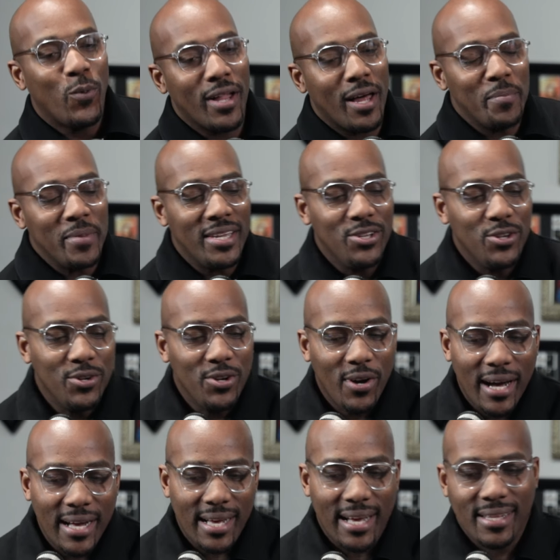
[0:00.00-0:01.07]

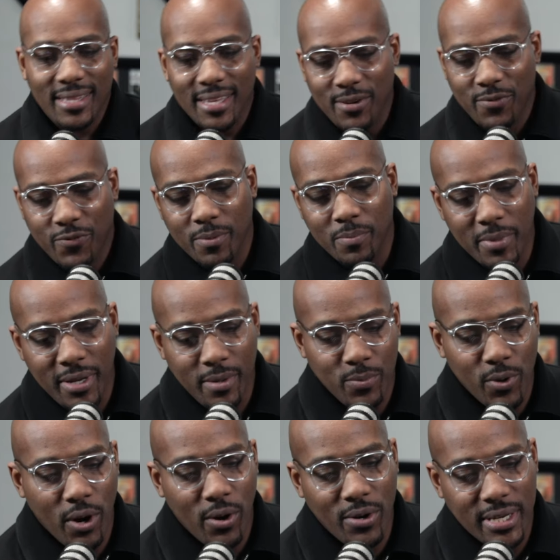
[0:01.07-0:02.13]
I think for me,
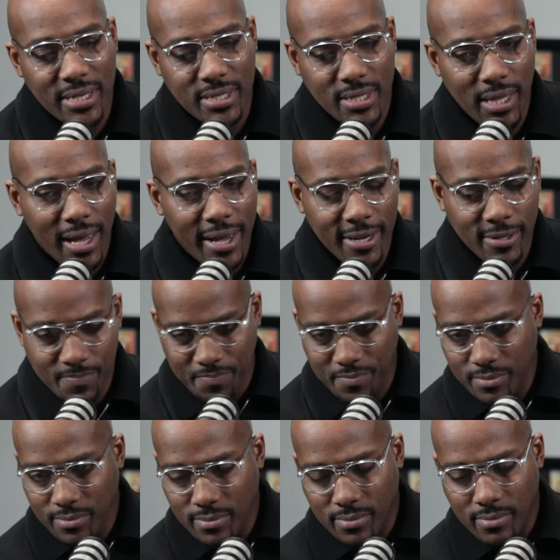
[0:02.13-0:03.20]
bro, it's like,
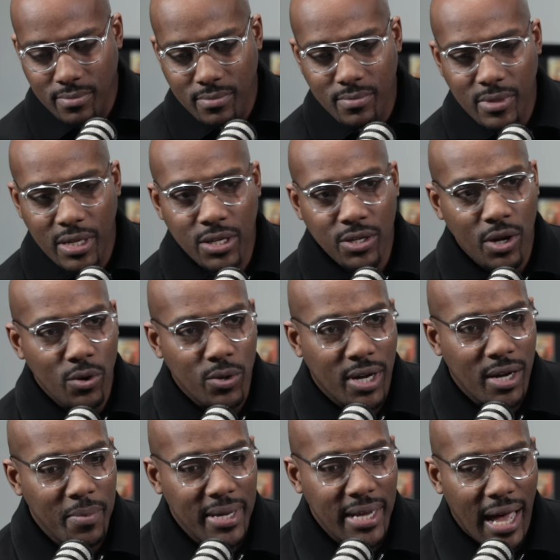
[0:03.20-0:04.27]
you know,
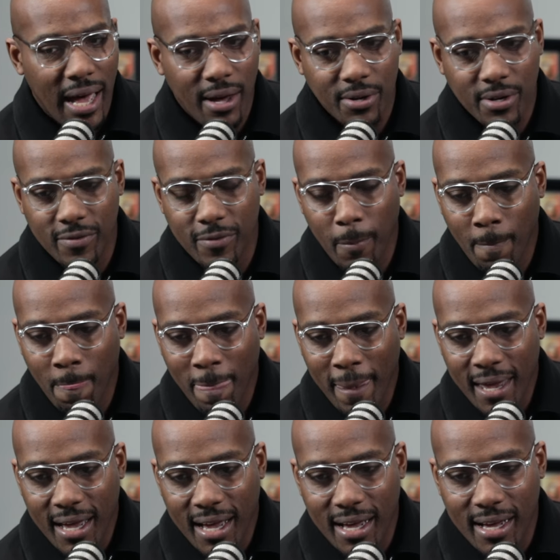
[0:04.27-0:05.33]
coming out of
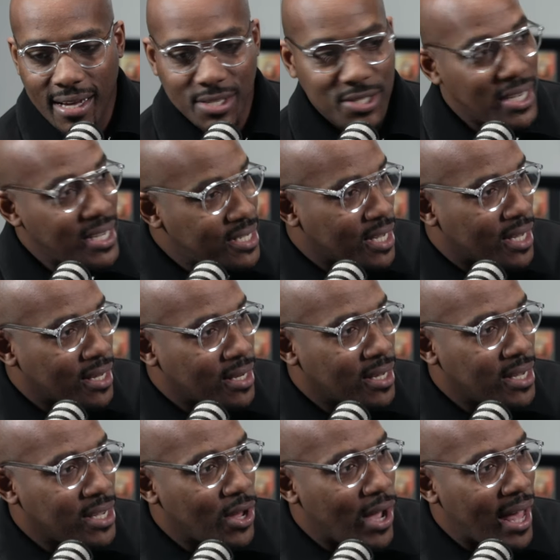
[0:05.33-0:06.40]
a season,
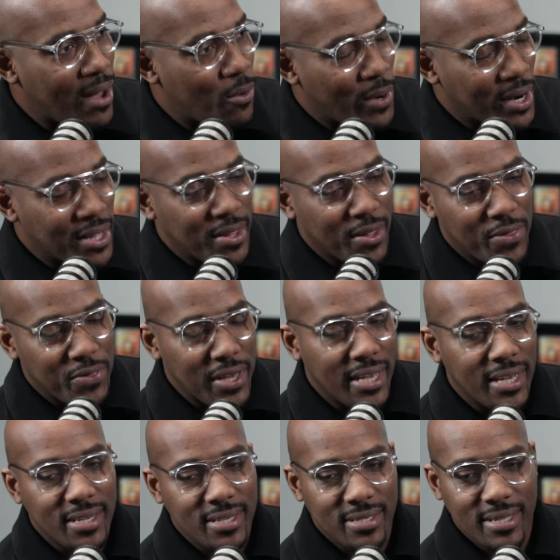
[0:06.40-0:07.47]
right? You know, one of the
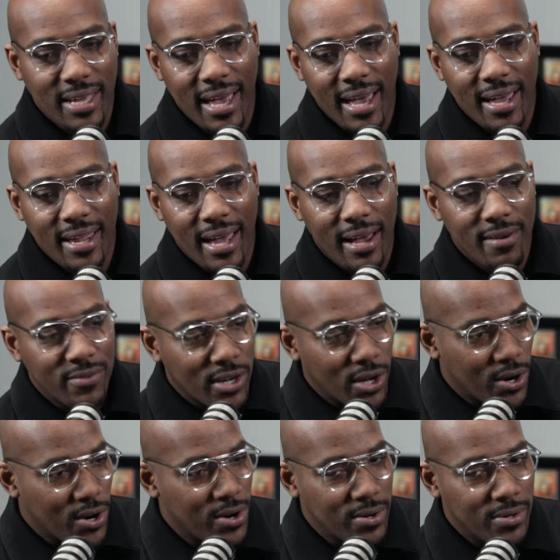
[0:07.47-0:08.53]
things that I've
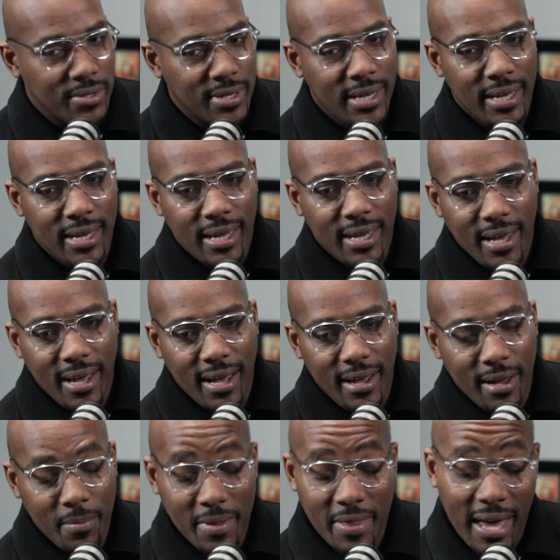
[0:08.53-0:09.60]
learned,
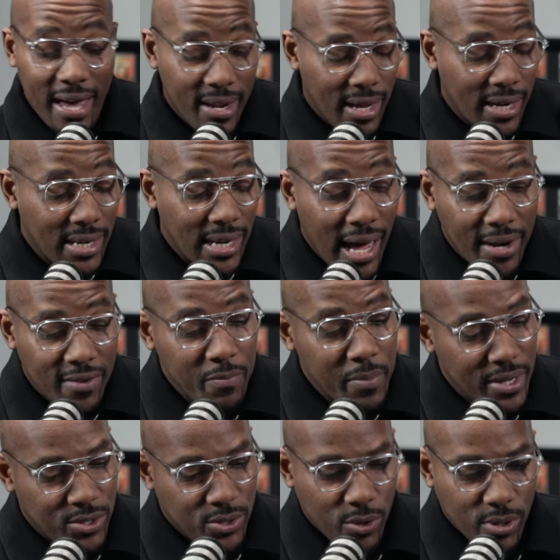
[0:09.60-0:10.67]
and that a lot of
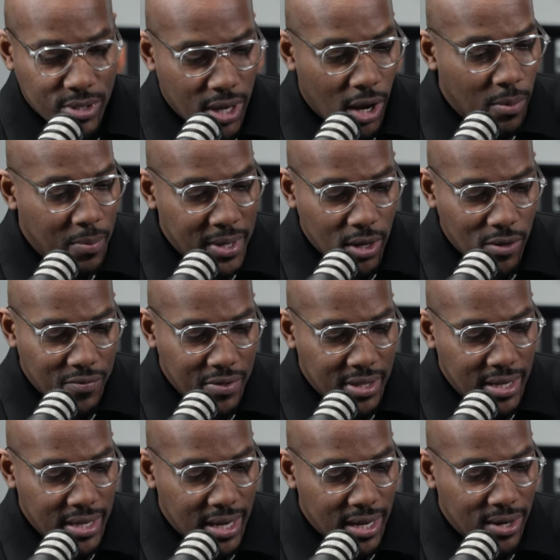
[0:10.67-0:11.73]
mentors taught me over
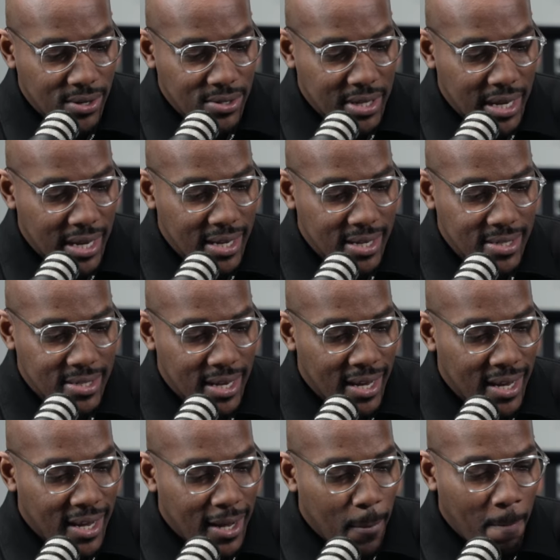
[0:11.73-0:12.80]
the years is,
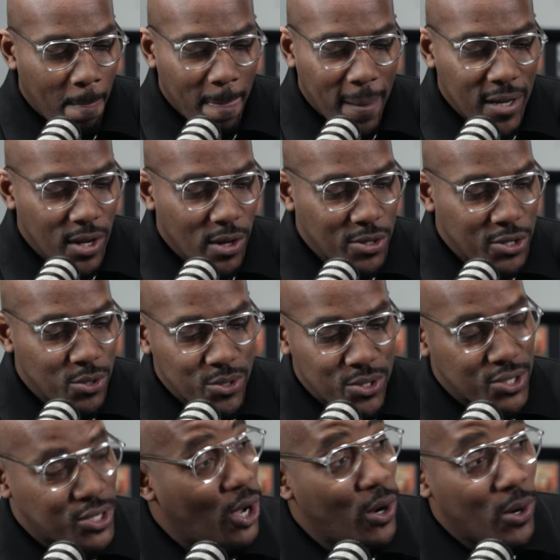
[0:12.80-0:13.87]
you know, you
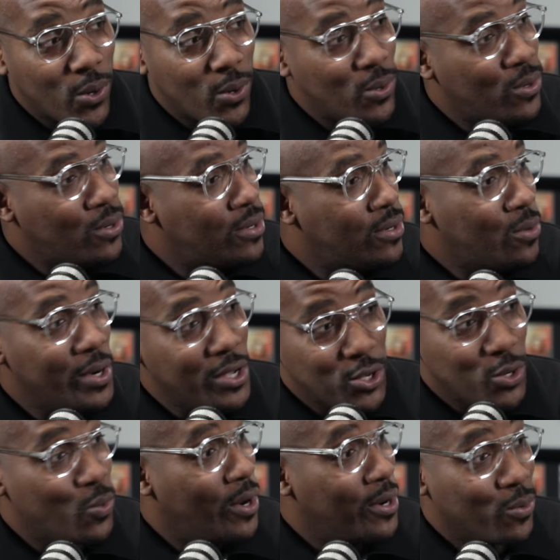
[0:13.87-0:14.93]
sow what
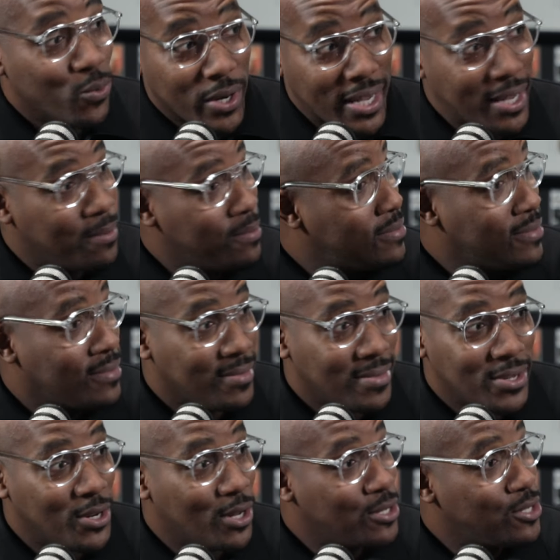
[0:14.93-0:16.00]
you want to reap.
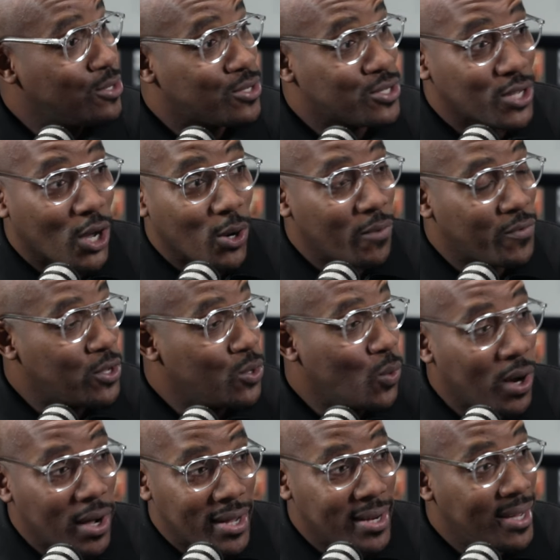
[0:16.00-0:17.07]
You know, you sow, if you
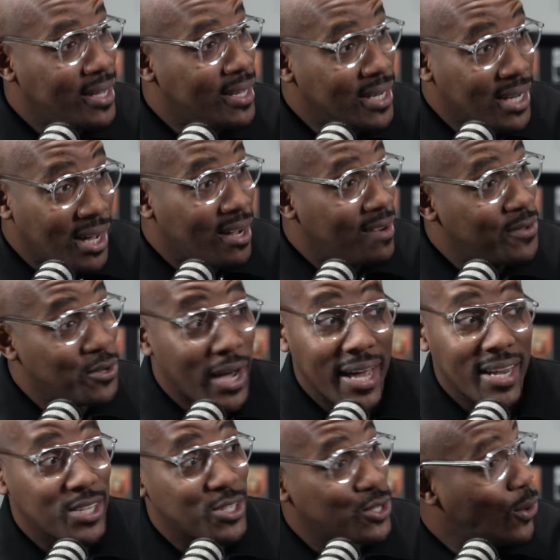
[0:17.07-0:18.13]
want love, you
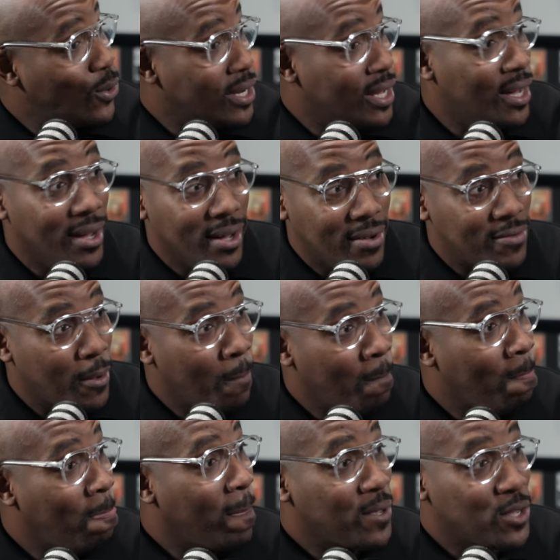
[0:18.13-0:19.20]
got to sow love.
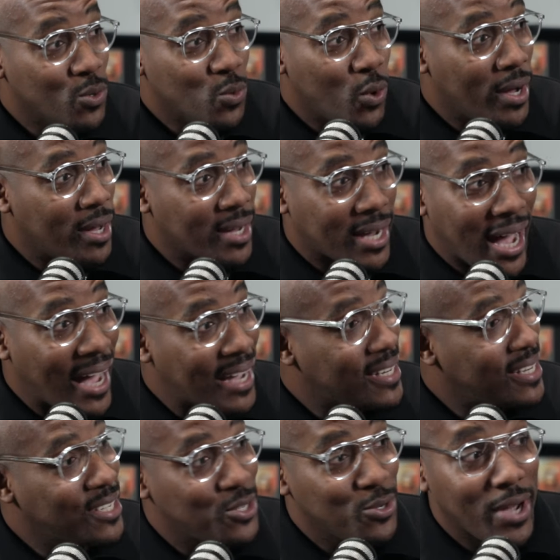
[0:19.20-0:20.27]
You want
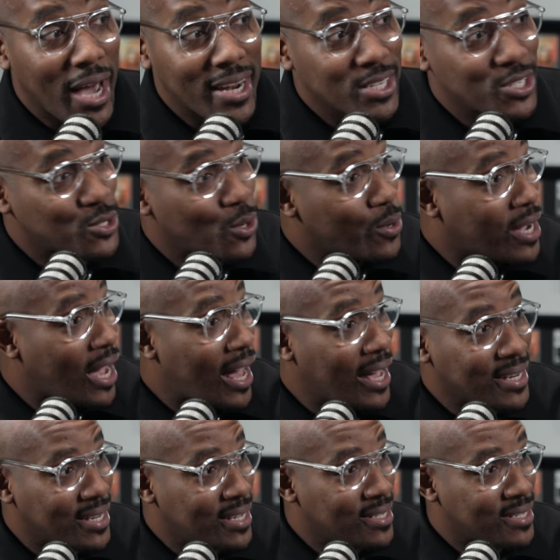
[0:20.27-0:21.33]
kindness, you got to sow
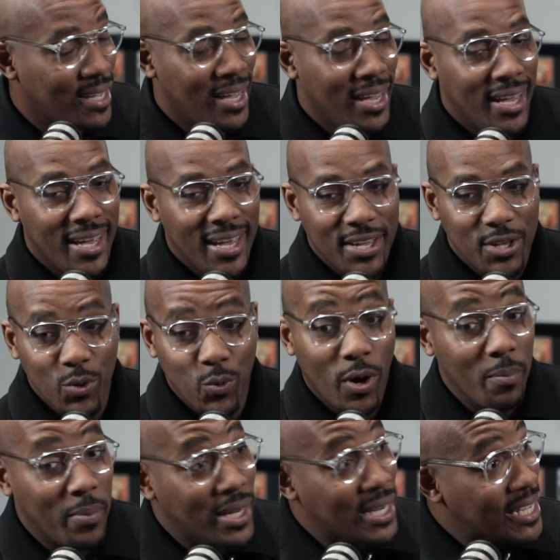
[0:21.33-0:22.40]
kindness. You
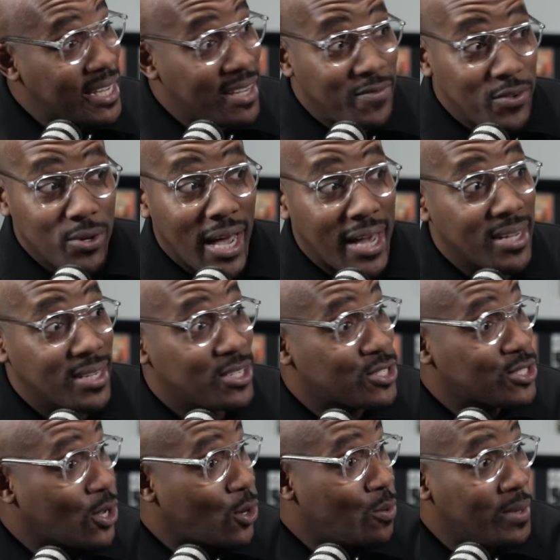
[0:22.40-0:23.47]
want belief, you got to
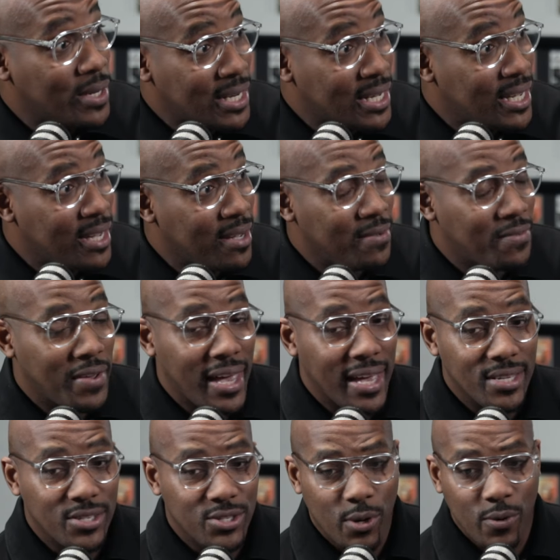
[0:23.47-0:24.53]
sow belief.
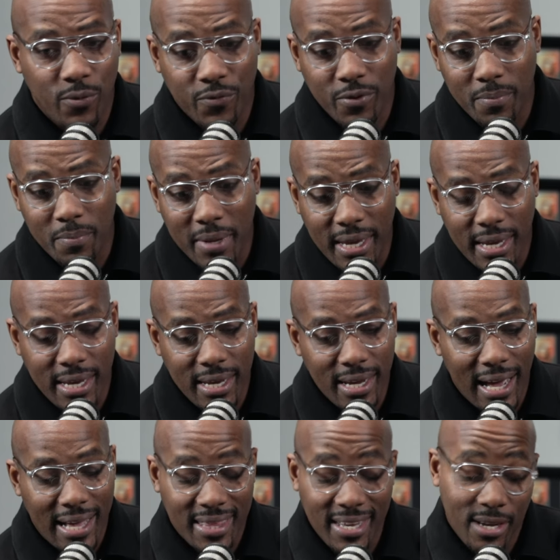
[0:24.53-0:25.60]
And so for me,
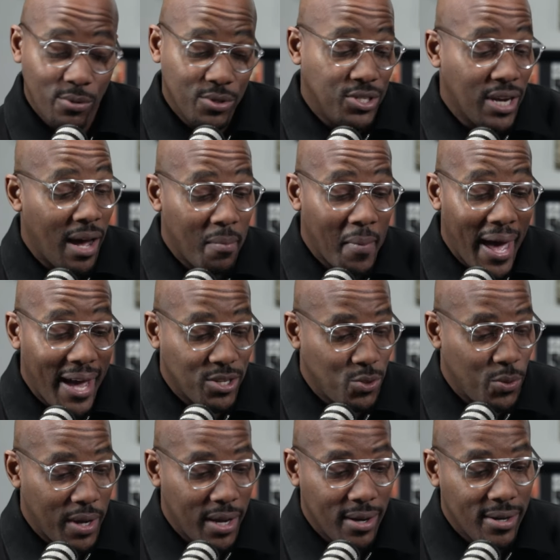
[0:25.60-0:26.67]
I think it was John
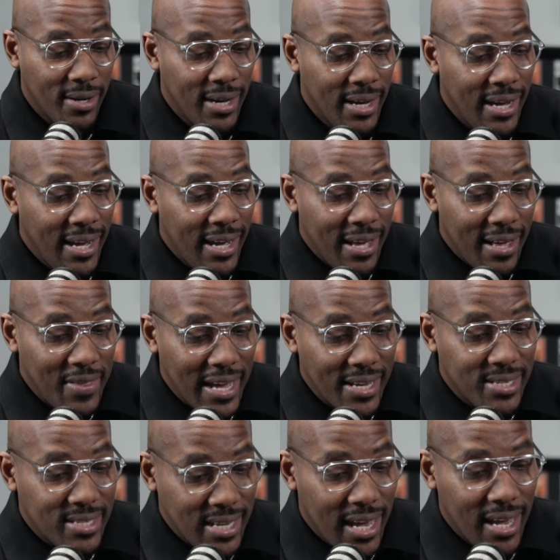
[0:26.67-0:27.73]
Maxwell that
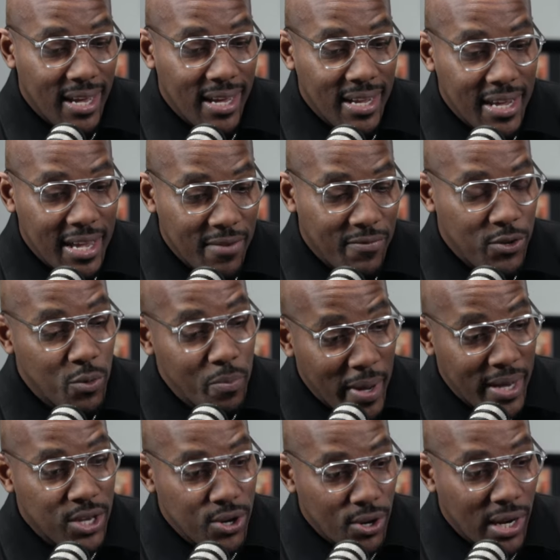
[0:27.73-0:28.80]
said, if you
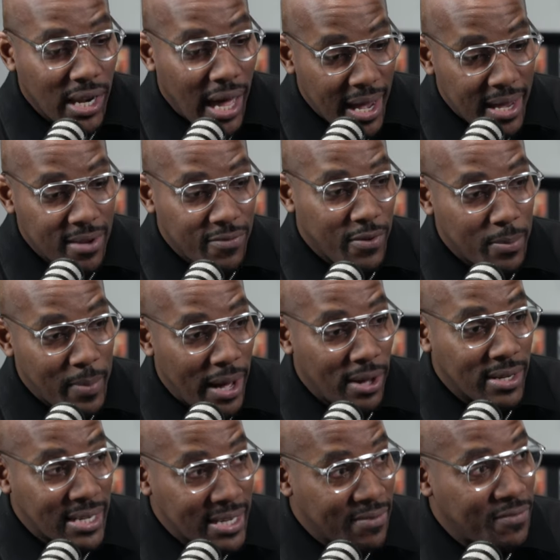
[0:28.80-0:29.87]
make your life about
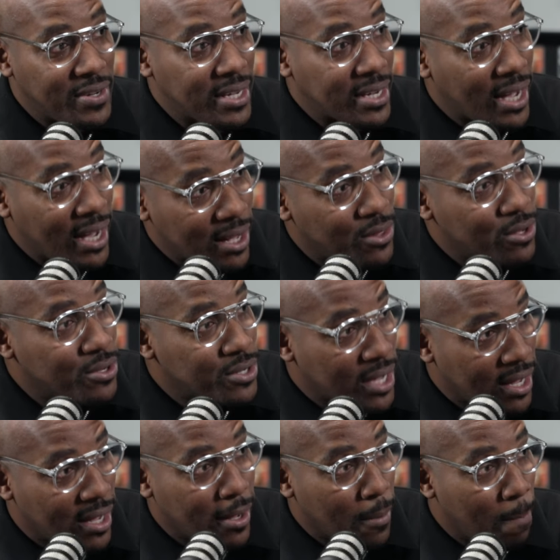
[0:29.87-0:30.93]
lifting others
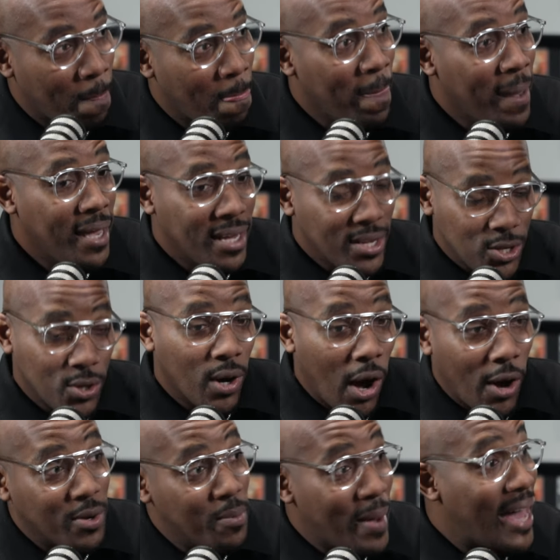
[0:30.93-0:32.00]
up, you'll
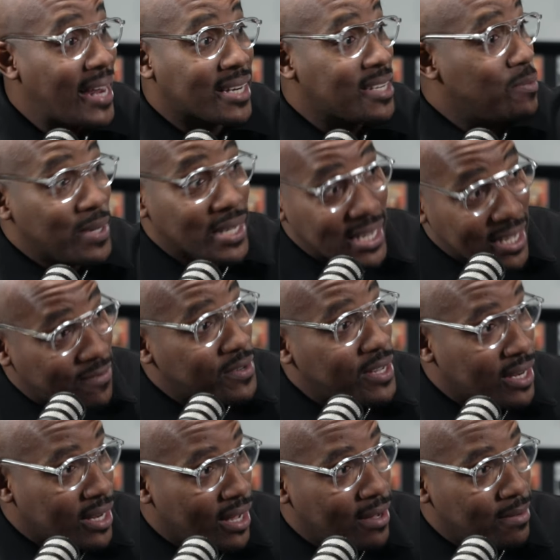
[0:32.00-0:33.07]
automatically be
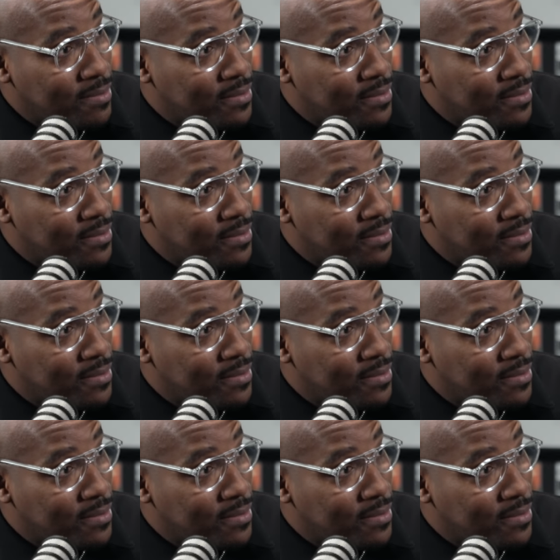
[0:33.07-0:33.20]
lifted up.